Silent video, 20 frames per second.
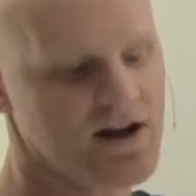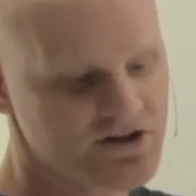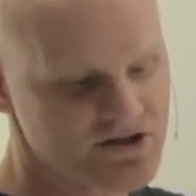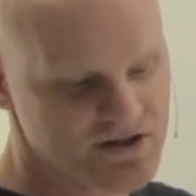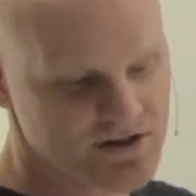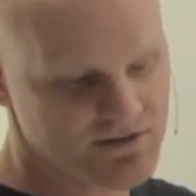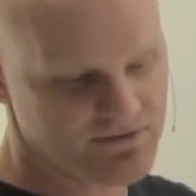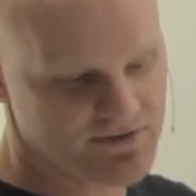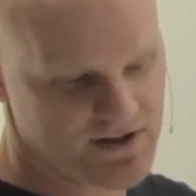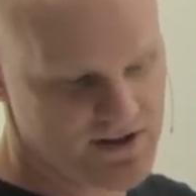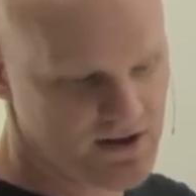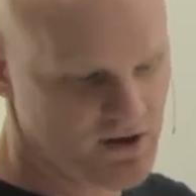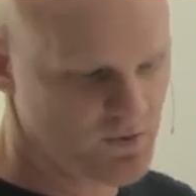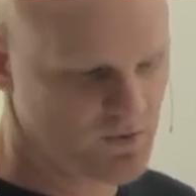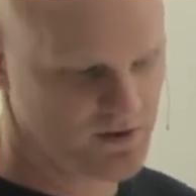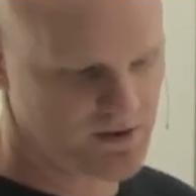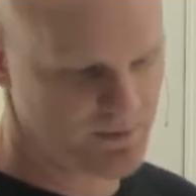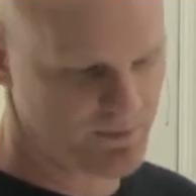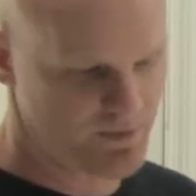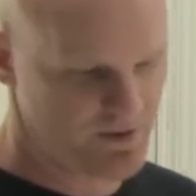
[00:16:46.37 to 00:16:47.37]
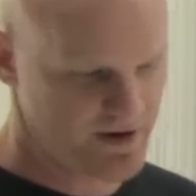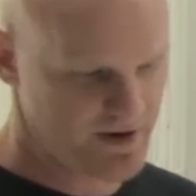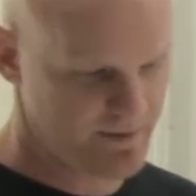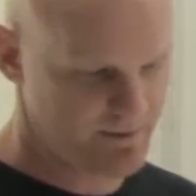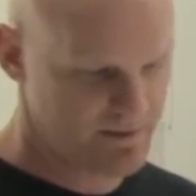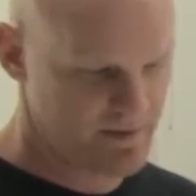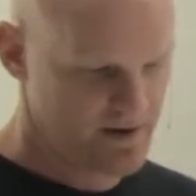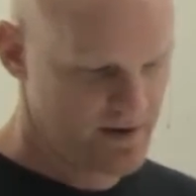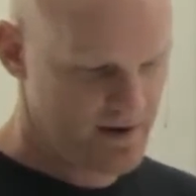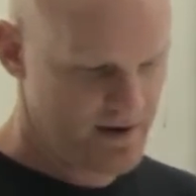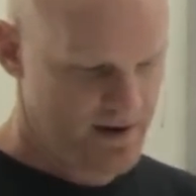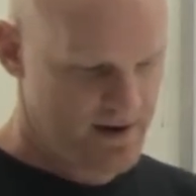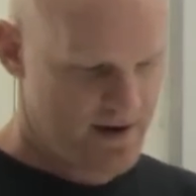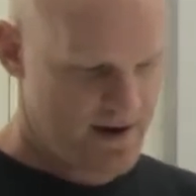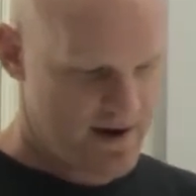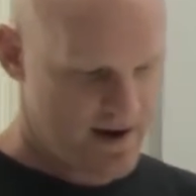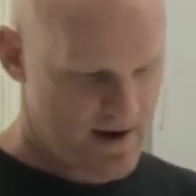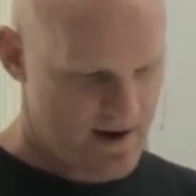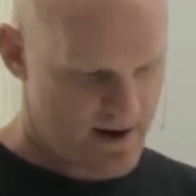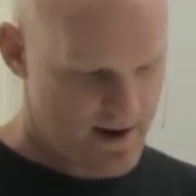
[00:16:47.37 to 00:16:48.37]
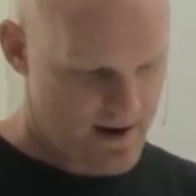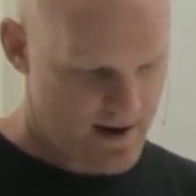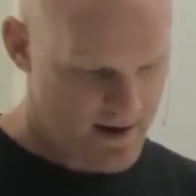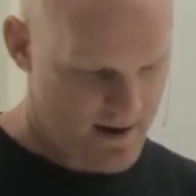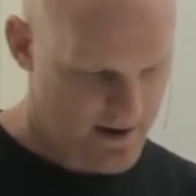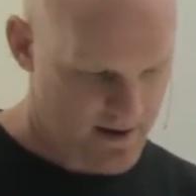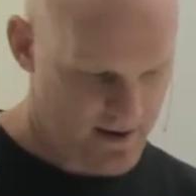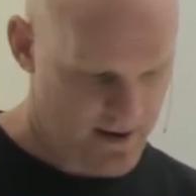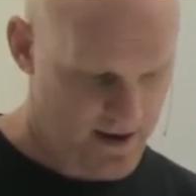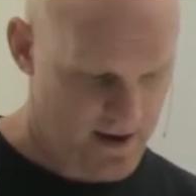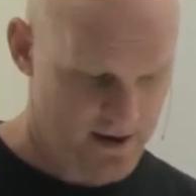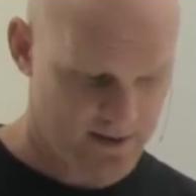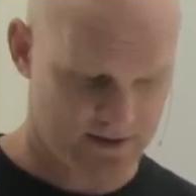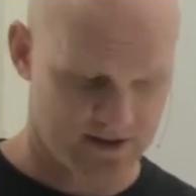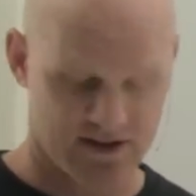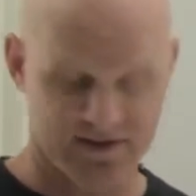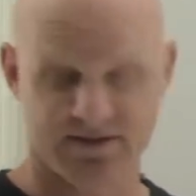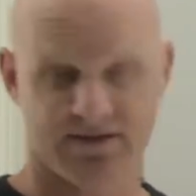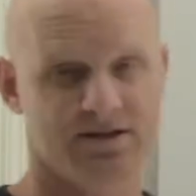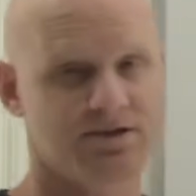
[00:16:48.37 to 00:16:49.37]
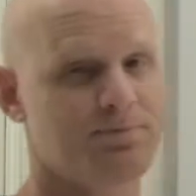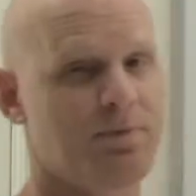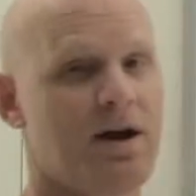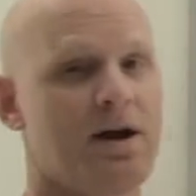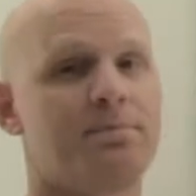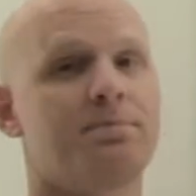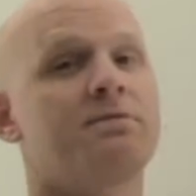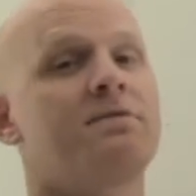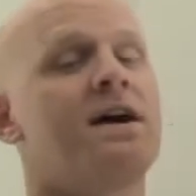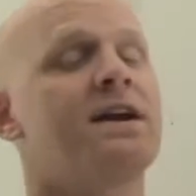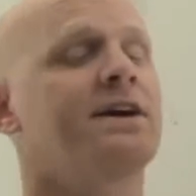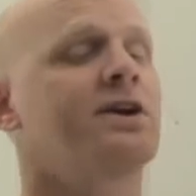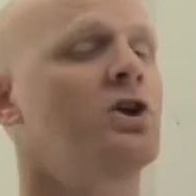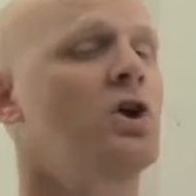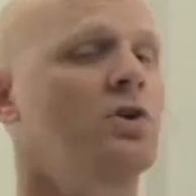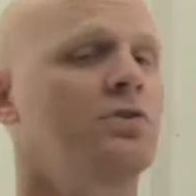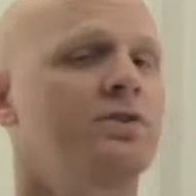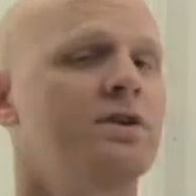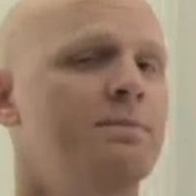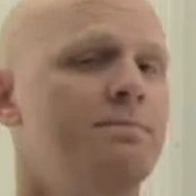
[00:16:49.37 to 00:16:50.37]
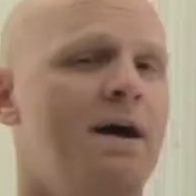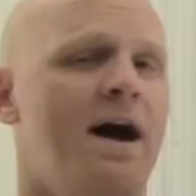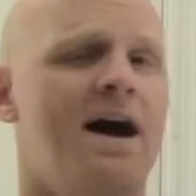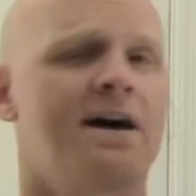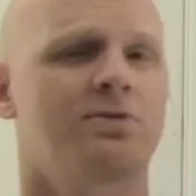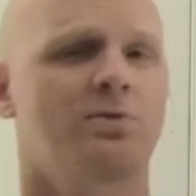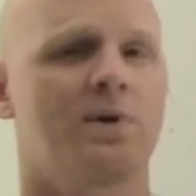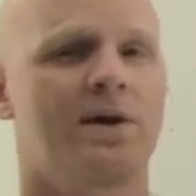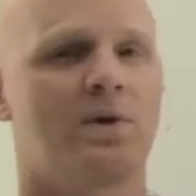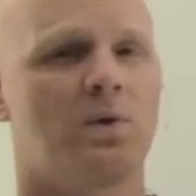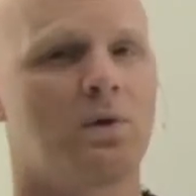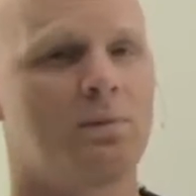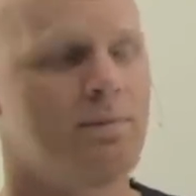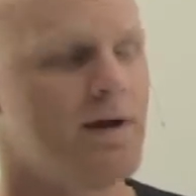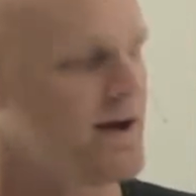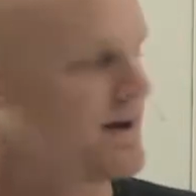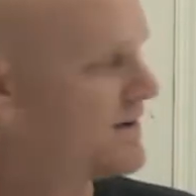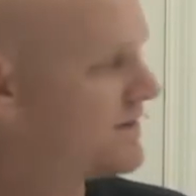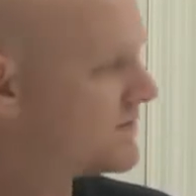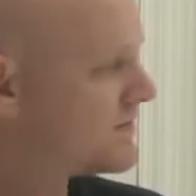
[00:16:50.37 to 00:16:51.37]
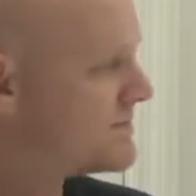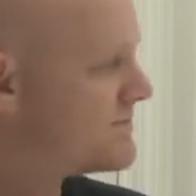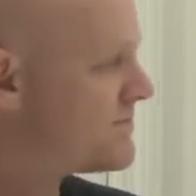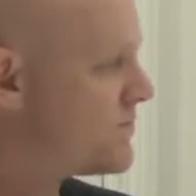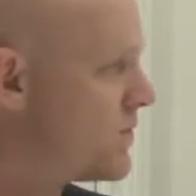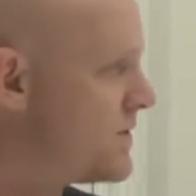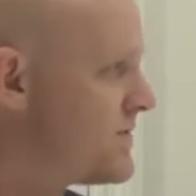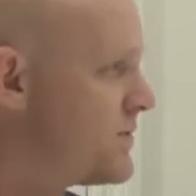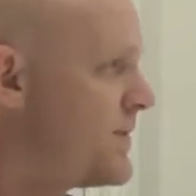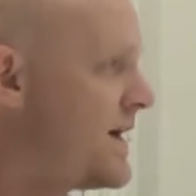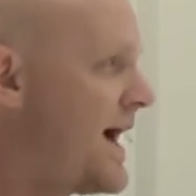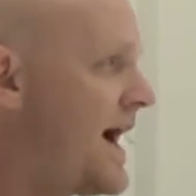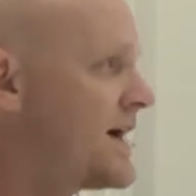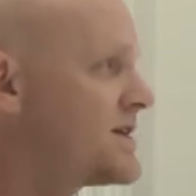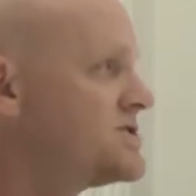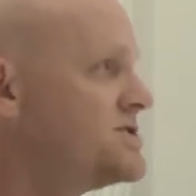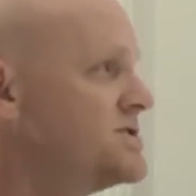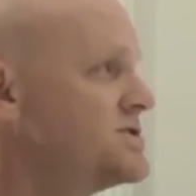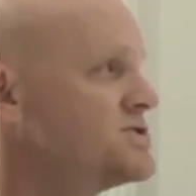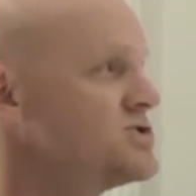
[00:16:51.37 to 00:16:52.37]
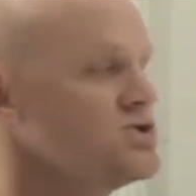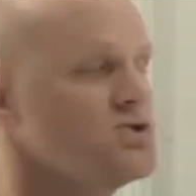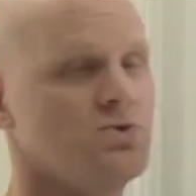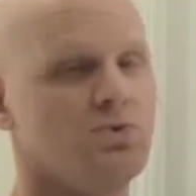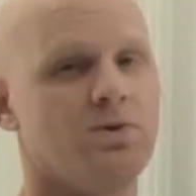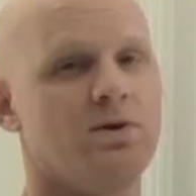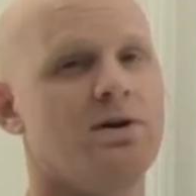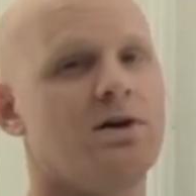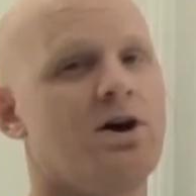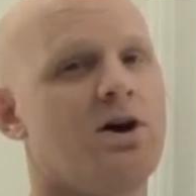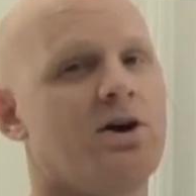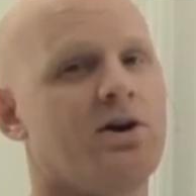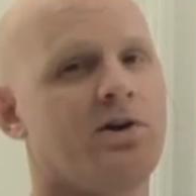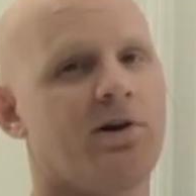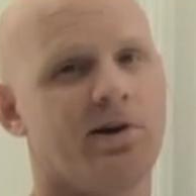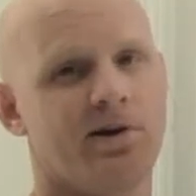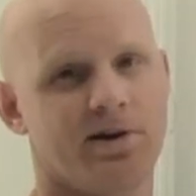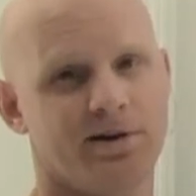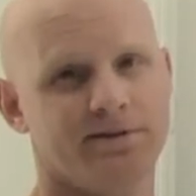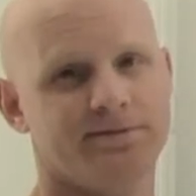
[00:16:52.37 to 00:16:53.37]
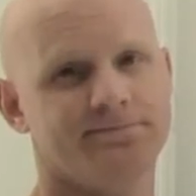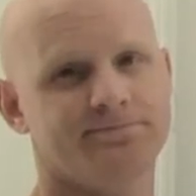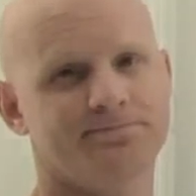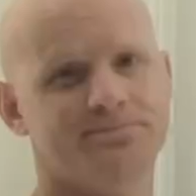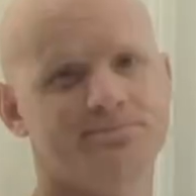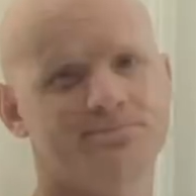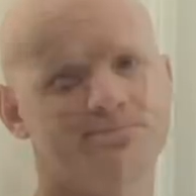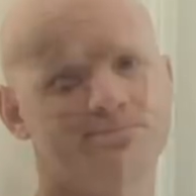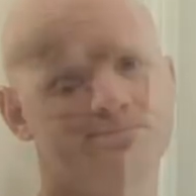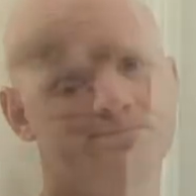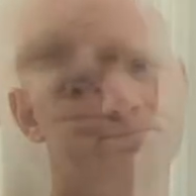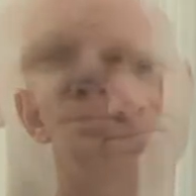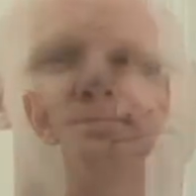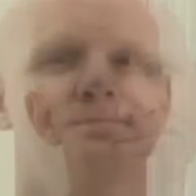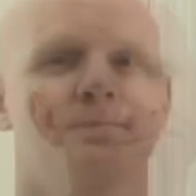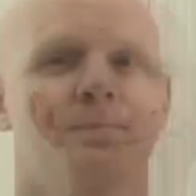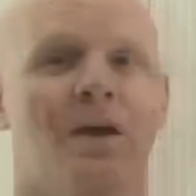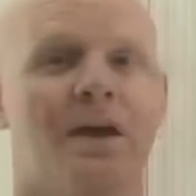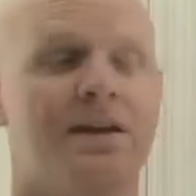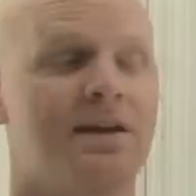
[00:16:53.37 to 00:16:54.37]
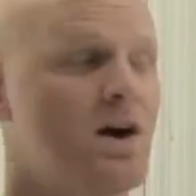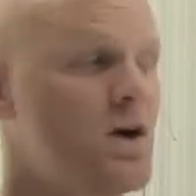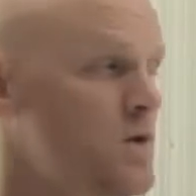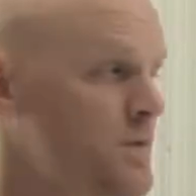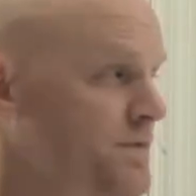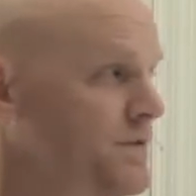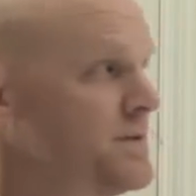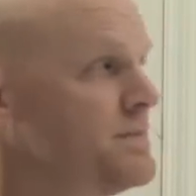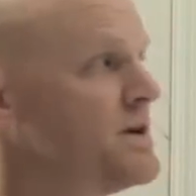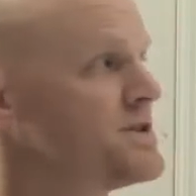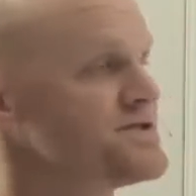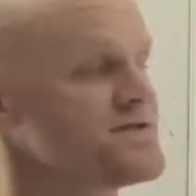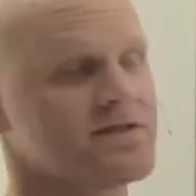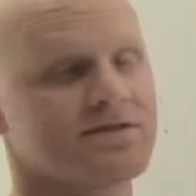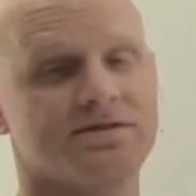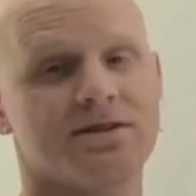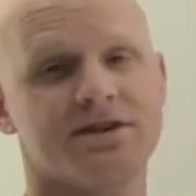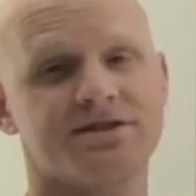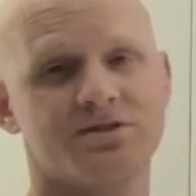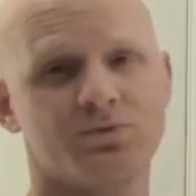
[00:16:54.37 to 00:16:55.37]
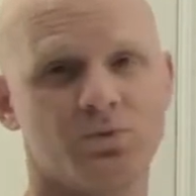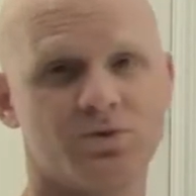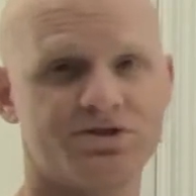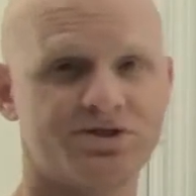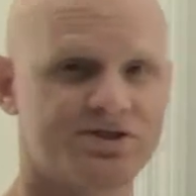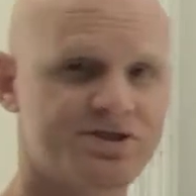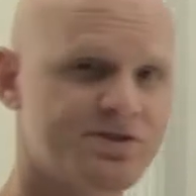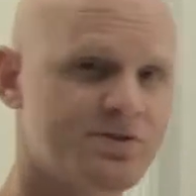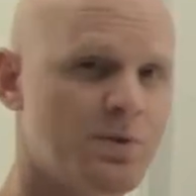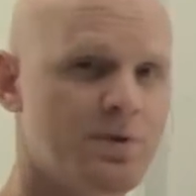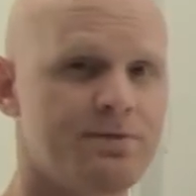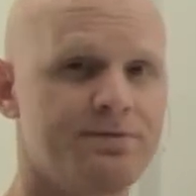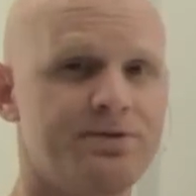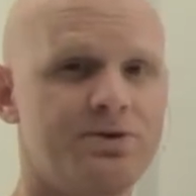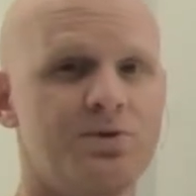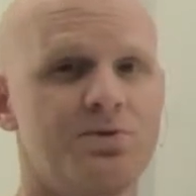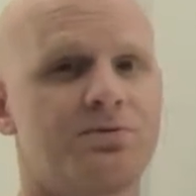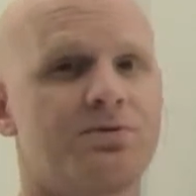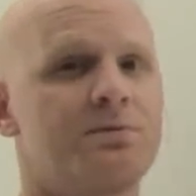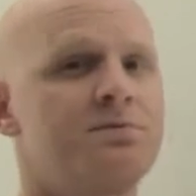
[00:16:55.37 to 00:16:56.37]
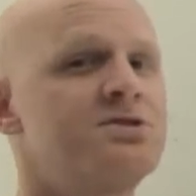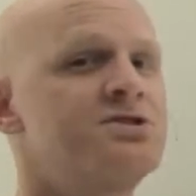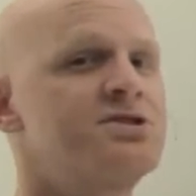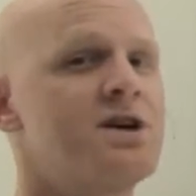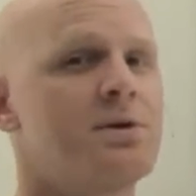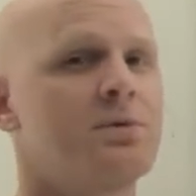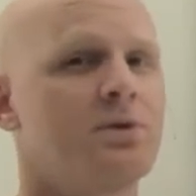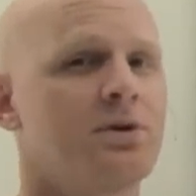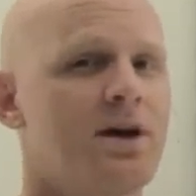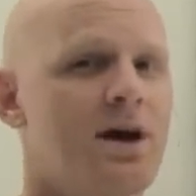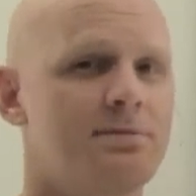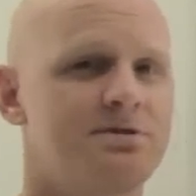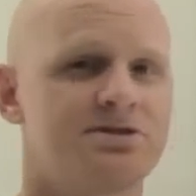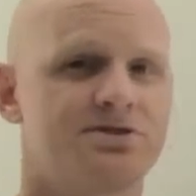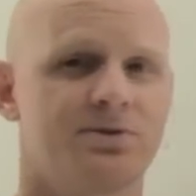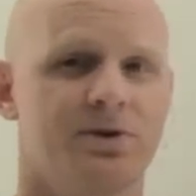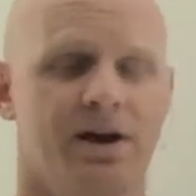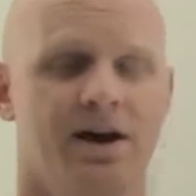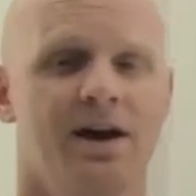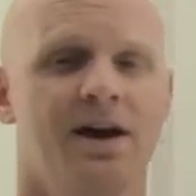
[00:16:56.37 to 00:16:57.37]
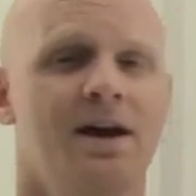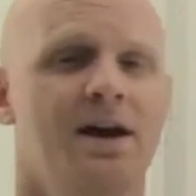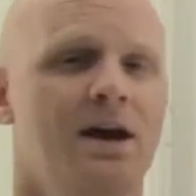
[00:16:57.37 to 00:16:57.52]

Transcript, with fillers: not shift the equilibrium, uh, and it does this by providing an alternate pathway or mechanism for the reaction to occur. Now hopefully much of this lesson was just a review from general chemistry,